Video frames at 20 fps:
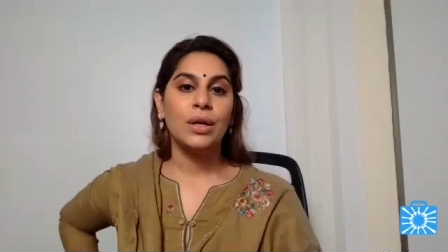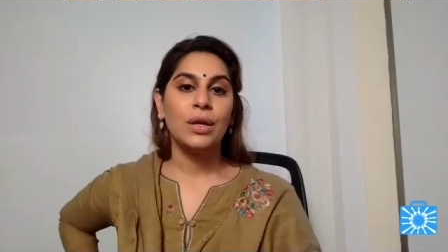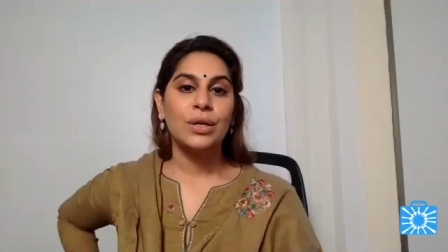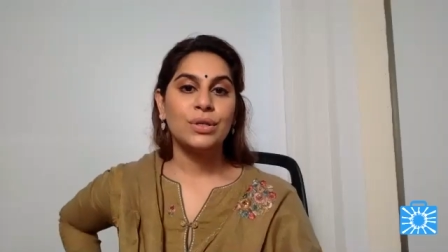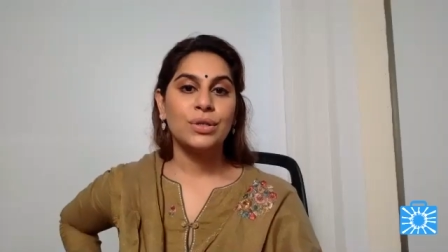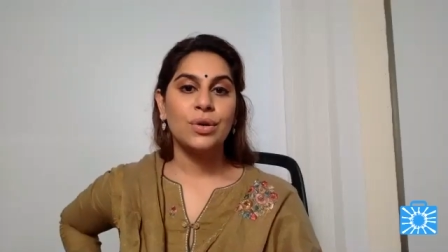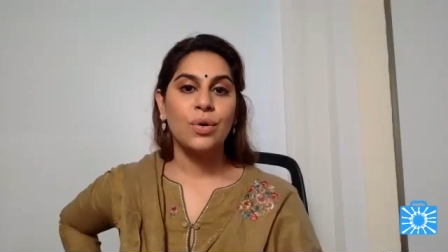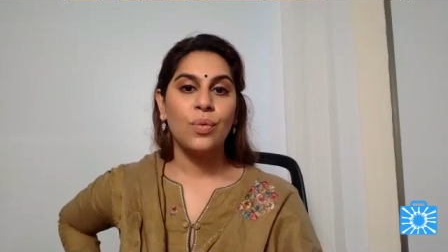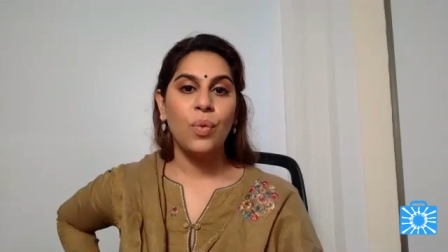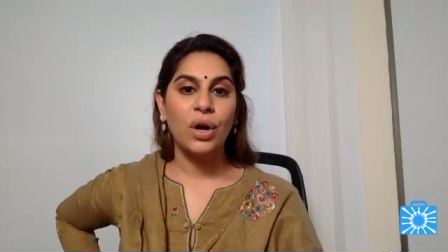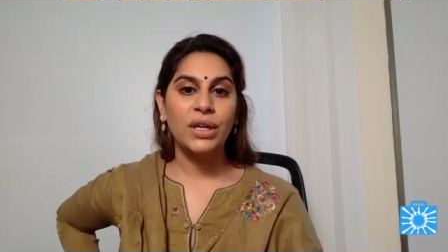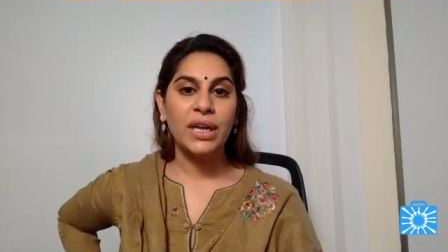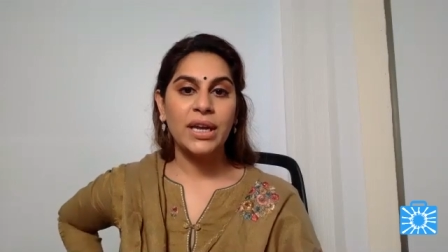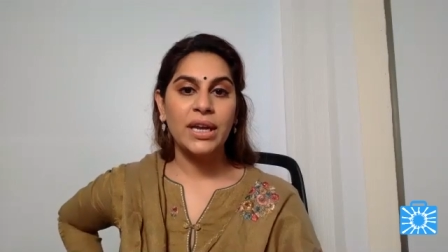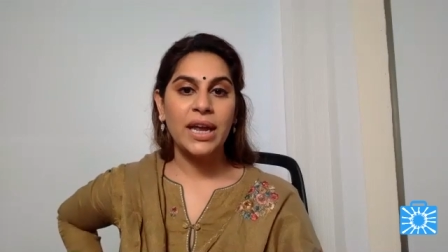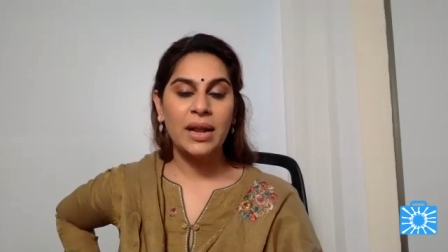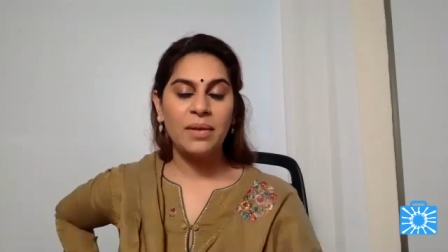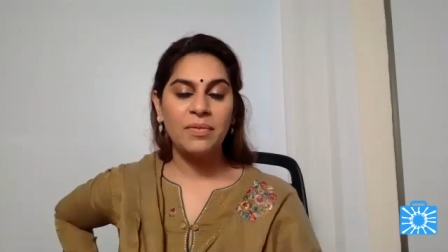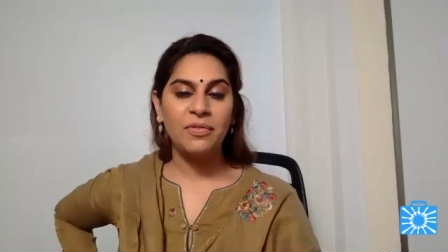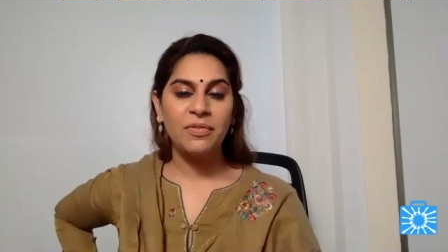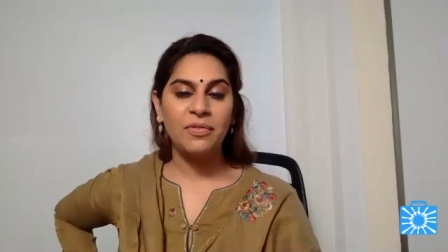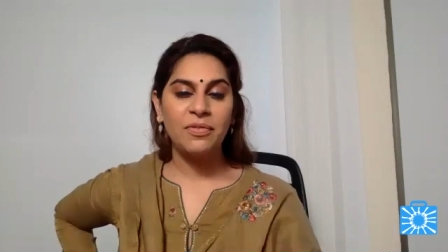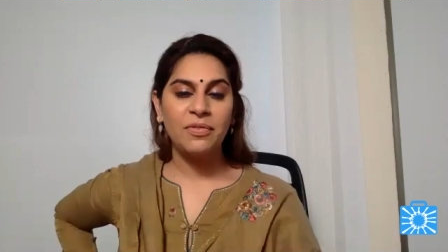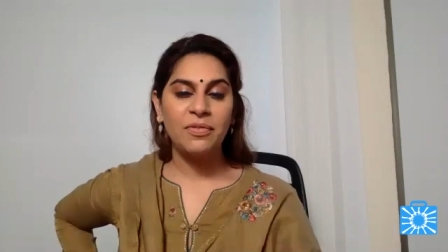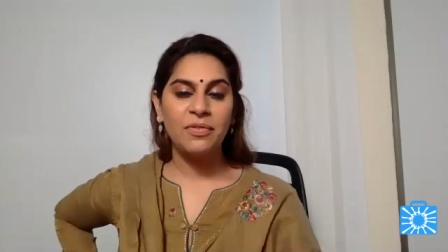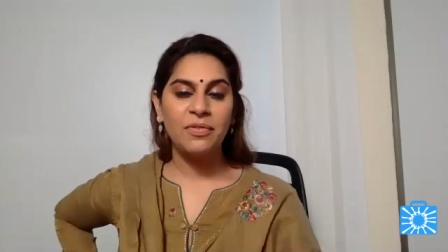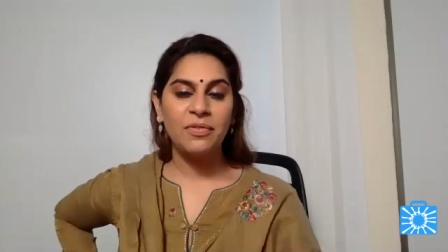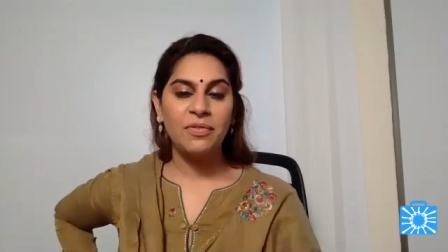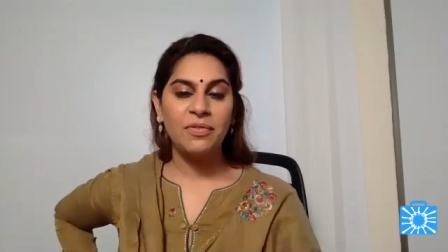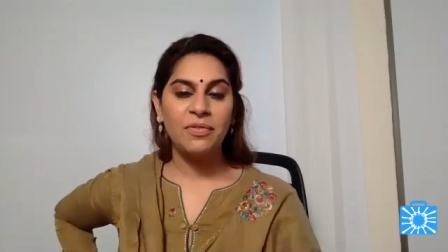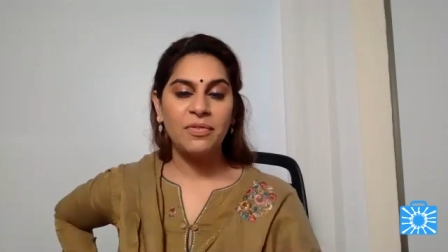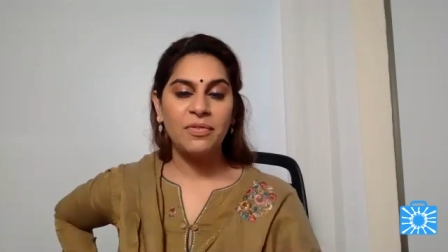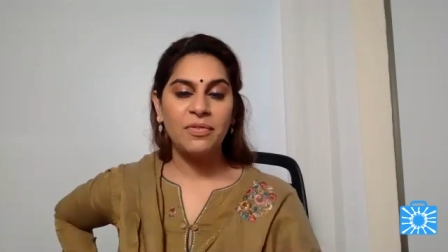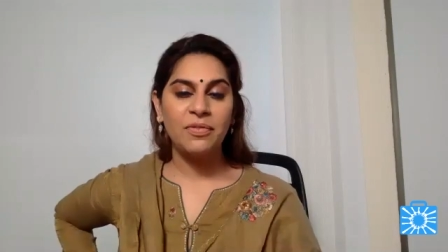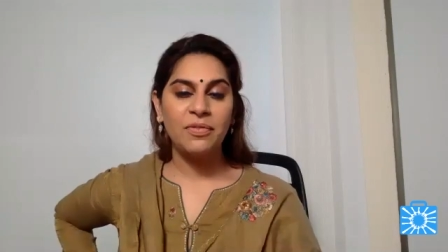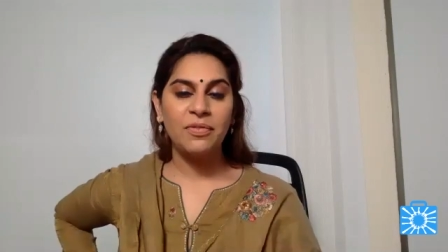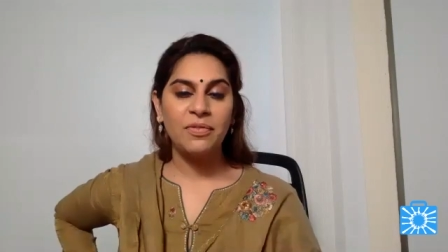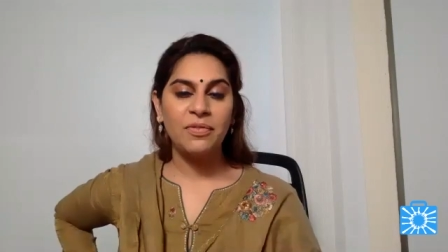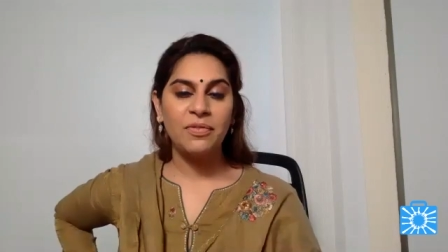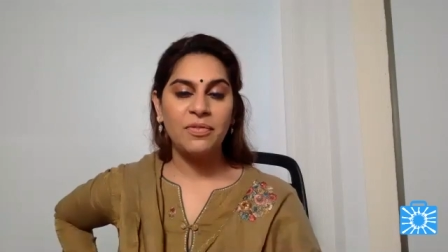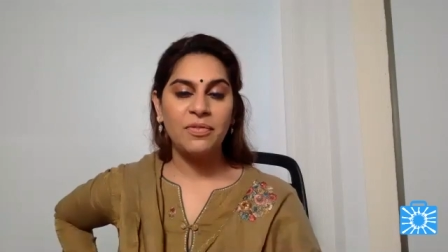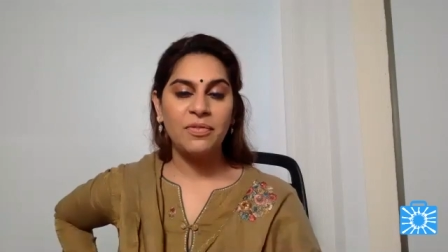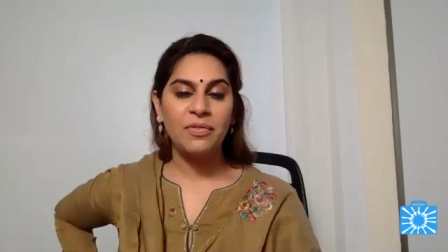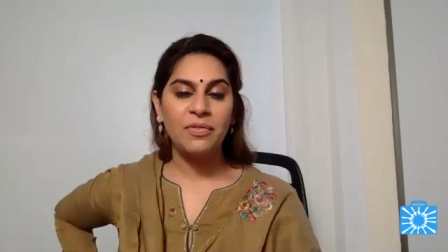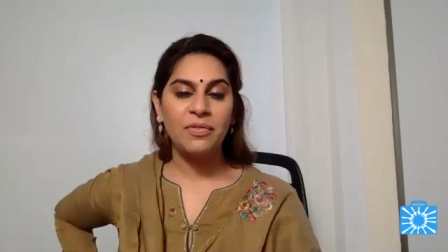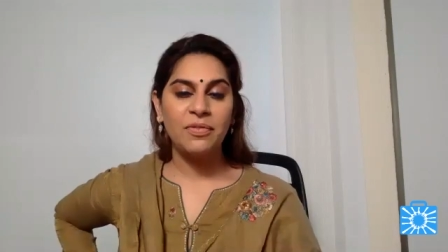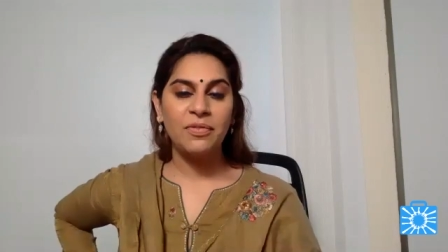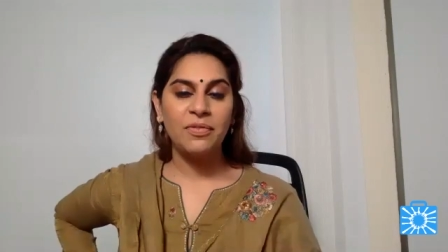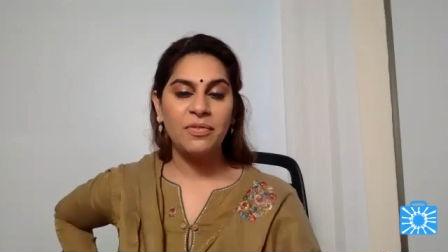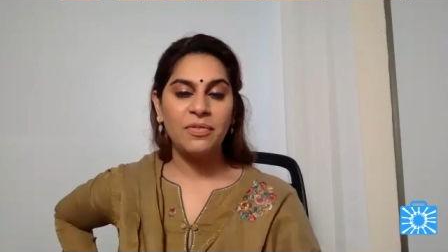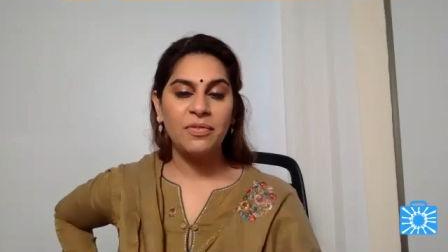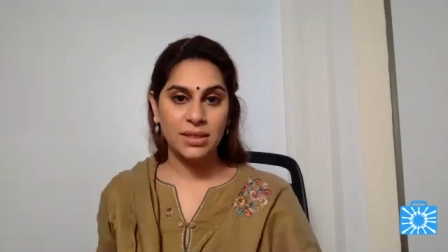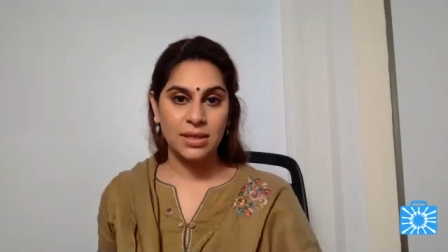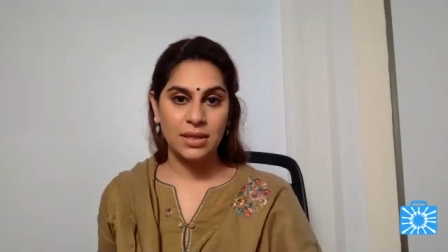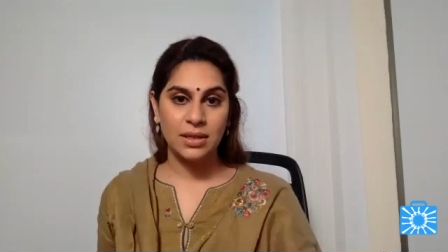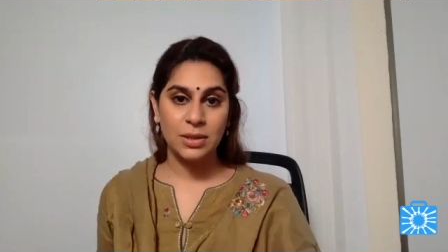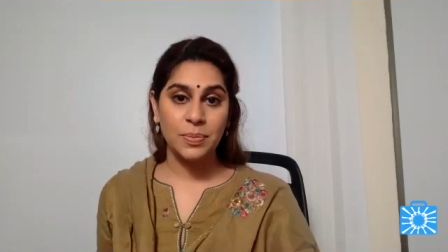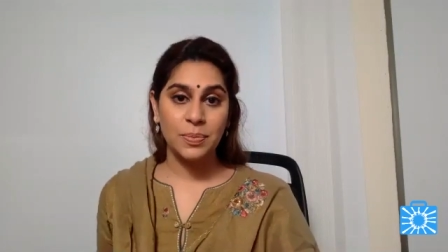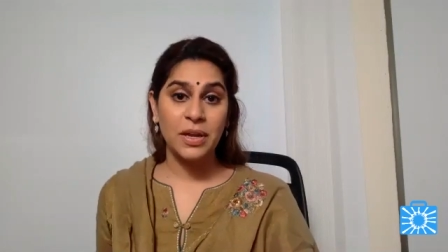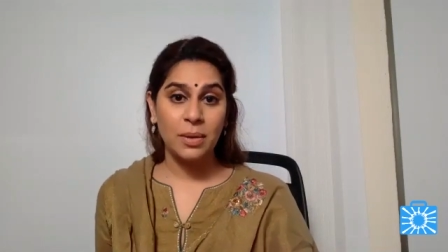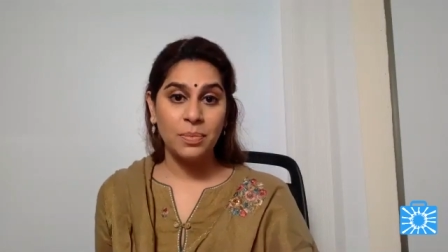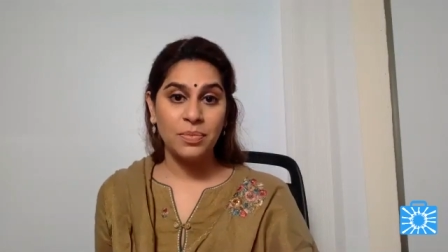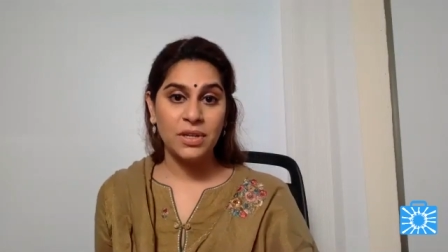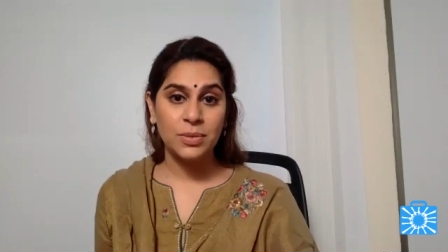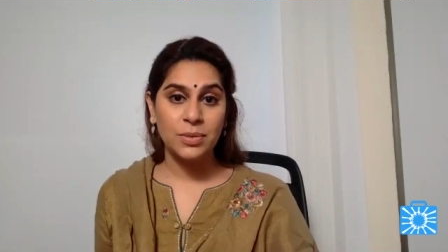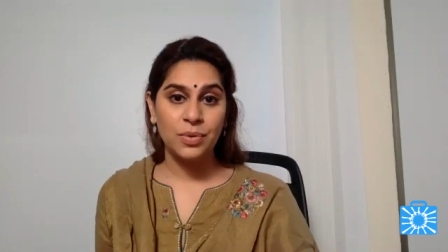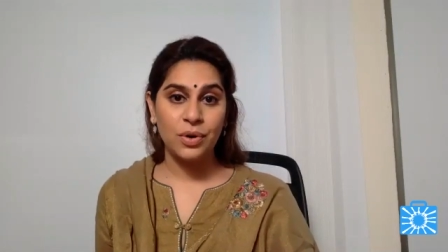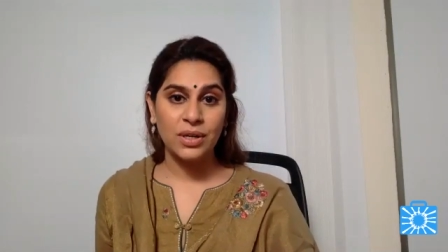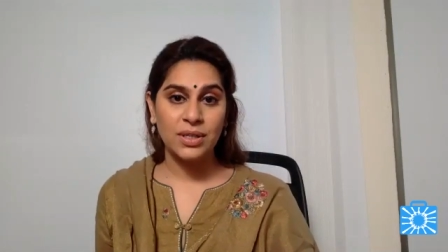what can help fasten, speed up this process